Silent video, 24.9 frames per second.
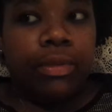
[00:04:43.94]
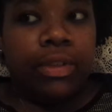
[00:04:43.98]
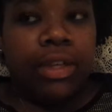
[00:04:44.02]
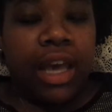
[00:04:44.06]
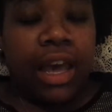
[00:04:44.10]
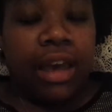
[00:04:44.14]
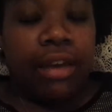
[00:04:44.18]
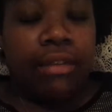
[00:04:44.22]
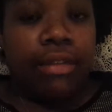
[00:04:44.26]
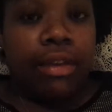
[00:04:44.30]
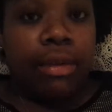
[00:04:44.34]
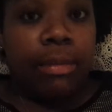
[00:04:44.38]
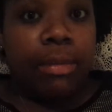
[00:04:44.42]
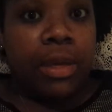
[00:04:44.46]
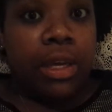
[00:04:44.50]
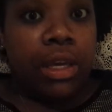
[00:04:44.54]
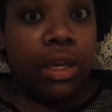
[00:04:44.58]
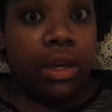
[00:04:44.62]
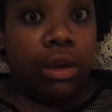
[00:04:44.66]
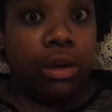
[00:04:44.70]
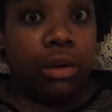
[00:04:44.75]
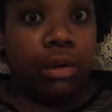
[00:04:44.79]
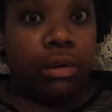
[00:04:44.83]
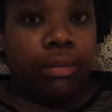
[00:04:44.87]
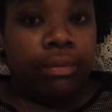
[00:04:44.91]
to have him
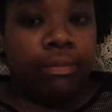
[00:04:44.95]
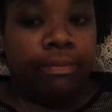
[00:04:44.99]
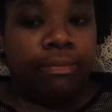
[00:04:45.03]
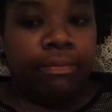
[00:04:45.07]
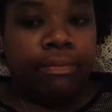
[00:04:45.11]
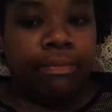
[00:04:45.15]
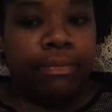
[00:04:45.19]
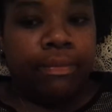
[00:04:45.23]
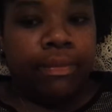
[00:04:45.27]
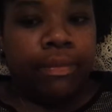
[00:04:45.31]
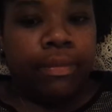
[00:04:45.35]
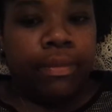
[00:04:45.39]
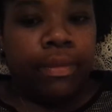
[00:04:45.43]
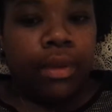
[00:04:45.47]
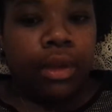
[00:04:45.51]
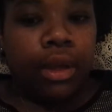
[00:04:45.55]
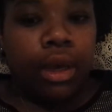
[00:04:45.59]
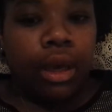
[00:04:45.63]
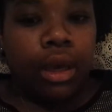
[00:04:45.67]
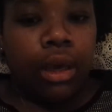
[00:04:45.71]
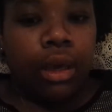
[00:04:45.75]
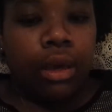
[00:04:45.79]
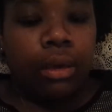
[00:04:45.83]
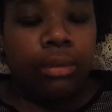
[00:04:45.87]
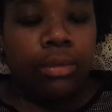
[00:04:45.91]
here.
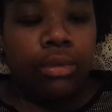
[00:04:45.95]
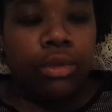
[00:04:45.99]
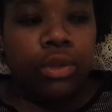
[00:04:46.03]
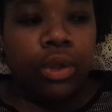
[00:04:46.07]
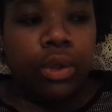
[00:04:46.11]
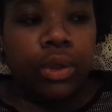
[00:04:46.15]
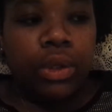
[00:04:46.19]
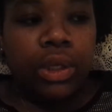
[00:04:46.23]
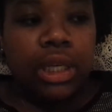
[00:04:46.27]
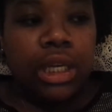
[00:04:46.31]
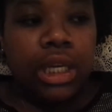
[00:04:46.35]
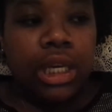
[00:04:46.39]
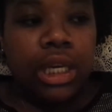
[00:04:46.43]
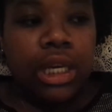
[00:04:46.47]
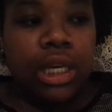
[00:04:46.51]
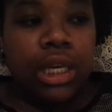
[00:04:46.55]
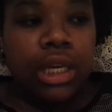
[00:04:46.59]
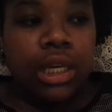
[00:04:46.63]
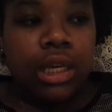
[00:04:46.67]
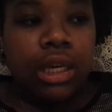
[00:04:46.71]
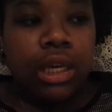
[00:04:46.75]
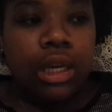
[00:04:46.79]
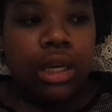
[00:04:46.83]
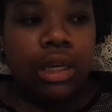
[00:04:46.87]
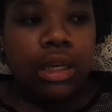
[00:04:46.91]
So
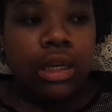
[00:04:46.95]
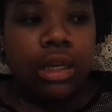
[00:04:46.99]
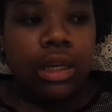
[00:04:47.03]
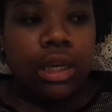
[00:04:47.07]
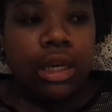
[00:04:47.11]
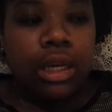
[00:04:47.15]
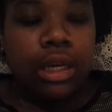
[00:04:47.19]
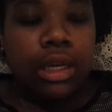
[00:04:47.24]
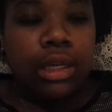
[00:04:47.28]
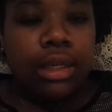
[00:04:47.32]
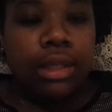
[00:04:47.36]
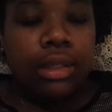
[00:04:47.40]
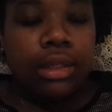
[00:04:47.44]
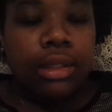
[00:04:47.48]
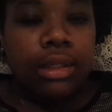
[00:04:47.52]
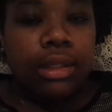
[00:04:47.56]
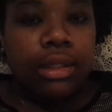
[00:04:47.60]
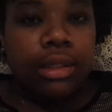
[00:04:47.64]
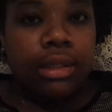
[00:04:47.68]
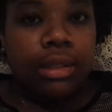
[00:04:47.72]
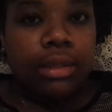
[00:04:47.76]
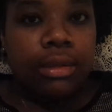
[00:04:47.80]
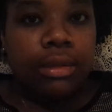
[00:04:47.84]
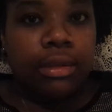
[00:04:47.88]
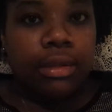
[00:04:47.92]
he
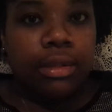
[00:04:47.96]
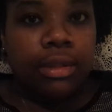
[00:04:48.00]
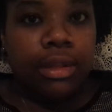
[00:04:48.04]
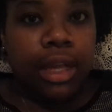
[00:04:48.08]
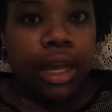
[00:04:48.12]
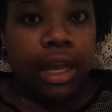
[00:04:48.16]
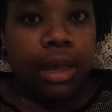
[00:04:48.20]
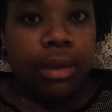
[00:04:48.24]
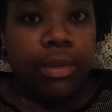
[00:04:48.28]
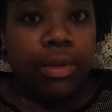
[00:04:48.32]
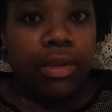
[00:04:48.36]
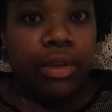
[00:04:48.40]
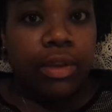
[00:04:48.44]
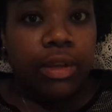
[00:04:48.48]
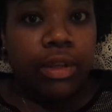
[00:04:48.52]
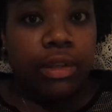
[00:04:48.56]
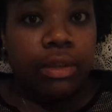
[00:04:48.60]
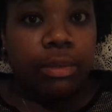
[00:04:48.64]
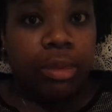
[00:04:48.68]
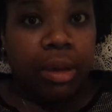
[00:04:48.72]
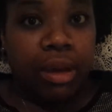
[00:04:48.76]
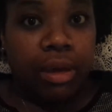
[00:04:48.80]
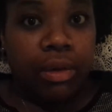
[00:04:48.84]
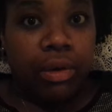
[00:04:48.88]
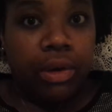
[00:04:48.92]
is staying with
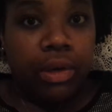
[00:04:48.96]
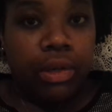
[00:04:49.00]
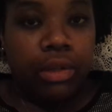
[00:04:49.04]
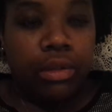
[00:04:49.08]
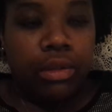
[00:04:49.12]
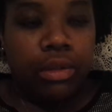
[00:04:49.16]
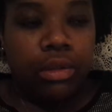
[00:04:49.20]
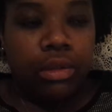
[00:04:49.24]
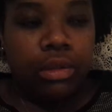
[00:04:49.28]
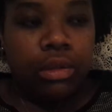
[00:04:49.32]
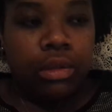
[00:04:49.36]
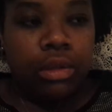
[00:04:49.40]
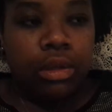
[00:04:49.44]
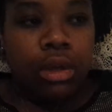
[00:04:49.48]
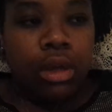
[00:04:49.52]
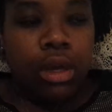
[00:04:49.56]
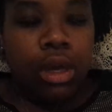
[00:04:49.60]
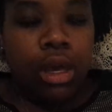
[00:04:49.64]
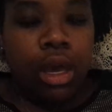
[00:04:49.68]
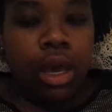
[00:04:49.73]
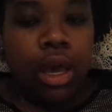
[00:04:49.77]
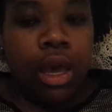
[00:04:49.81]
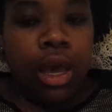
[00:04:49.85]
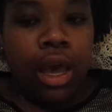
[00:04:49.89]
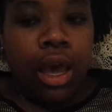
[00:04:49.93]
his parents
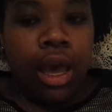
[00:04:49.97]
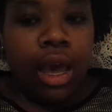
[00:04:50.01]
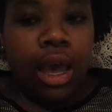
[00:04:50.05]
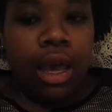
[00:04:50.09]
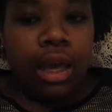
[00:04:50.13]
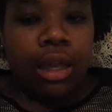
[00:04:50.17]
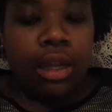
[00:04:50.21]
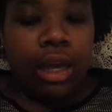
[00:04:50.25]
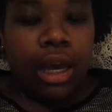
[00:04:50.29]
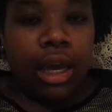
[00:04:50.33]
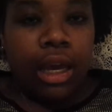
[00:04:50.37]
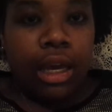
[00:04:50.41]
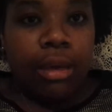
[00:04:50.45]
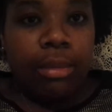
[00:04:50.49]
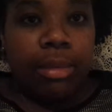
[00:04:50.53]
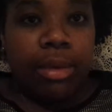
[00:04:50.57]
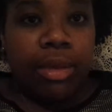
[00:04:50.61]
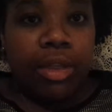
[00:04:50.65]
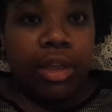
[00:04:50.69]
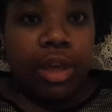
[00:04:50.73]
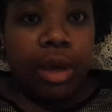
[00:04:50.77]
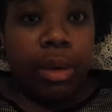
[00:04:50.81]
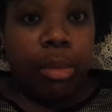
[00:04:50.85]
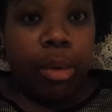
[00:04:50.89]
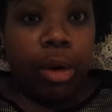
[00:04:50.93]
and I am
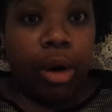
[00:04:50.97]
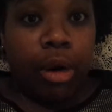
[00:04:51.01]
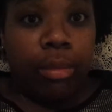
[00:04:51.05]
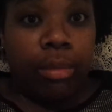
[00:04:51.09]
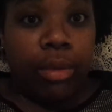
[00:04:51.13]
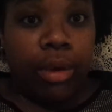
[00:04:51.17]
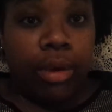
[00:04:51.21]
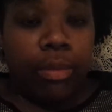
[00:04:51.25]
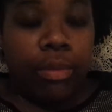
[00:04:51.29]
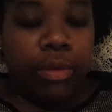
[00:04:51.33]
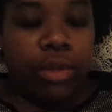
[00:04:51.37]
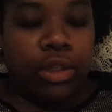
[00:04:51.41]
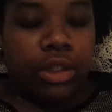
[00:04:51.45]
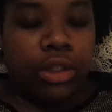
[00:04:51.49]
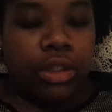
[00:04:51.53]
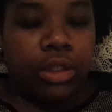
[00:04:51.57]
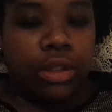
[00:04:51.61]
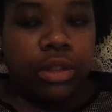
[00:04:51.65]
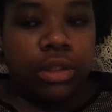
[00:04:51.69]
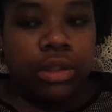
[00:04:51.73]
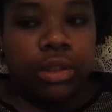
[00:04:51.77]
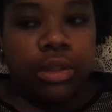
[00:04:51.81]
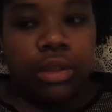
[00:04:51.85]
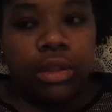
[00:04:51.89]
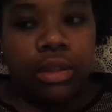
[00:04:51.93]
in the apartment, which
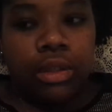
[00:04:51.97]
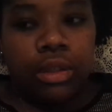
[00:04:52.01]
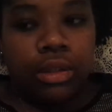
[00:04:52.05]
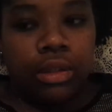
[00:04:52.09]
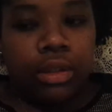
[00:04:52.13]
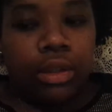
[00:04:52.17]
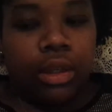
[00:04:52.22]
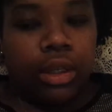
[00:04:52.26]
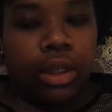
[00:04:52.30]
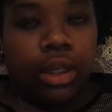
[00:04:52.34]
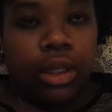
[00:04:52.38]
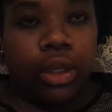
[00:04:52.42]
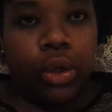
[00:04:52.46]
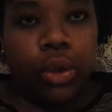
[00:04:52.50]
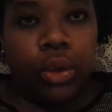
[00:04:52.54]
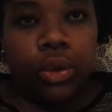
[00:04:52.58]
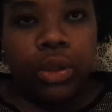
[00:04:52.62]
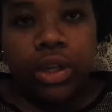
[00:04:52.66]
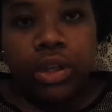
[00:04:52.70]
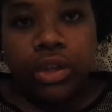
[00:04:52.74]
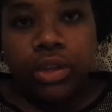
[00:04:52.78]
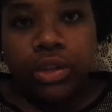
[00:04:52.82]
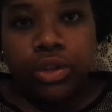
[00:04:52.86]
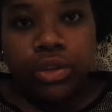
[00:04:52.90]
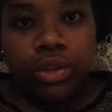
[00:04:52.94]
is a whole
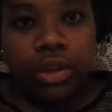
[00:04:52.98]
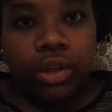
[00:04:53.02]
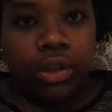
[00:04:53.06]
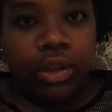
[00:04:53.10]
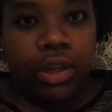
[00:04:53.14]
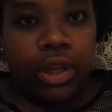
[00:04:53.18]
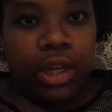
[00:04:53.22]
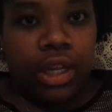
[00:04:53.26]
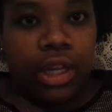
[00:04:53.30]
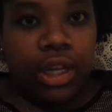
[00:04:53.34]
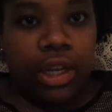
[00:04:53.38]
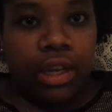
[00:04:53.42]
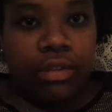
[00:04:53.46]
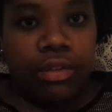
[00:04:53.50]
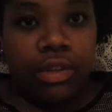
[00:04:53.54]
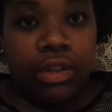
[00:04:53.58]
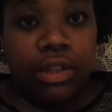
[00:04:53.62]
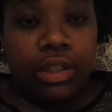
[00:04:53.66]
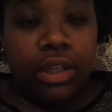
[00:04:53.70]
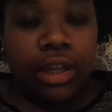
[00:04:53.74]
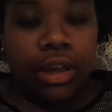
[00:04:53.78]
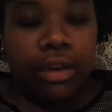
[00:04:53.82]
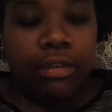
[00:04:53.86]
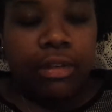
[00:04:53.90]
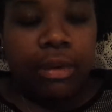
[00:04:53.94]
nother struggle in and of
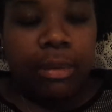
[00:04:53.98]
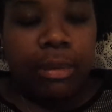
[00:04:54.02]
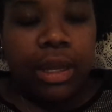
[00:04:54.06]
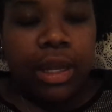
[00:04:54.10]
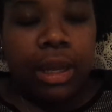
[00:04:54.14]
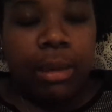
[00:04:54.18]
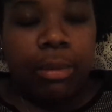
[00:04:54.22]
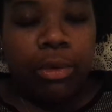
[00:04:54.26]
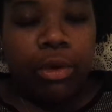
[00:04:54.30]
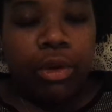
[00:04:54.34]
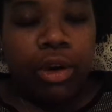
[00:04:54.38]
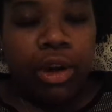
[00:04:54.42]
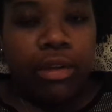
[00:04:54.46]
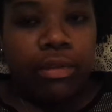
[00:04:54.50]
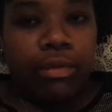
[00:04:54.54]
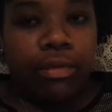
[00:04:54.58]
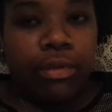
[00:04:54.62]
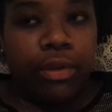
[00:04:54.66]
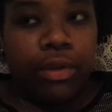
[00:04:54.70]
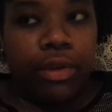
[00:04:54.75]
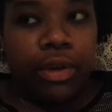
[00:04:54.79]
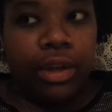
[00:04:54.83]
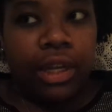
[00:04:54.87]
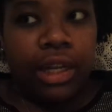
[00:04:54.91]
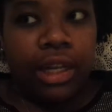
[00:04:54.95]
itself. I mean, I'm
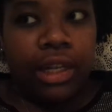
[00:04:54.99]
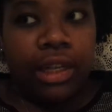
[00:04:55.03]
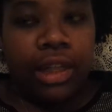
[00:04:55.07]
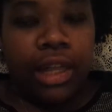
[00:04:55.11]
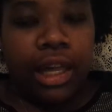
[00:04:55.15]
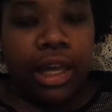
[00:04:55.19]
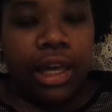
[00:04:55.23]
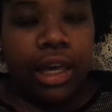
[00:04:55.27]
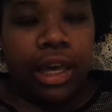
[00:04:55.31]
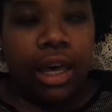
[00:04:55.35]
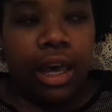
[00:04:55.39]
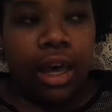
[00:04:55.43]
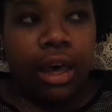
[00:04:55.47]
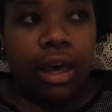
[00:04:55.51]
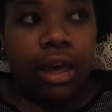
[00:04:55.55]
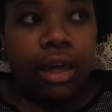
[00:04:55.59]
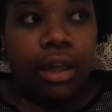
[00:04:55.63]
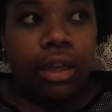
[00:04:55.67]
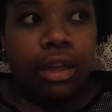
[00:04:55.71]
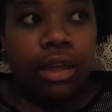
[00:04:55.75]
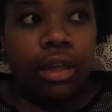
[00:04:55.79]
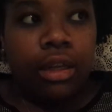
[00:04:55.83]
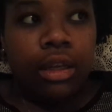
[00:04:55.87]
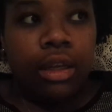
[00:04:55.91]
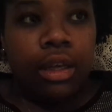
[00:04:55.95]
grateful and I thank
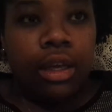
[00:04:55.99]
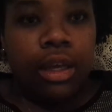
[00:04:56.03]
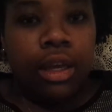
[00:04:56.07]
God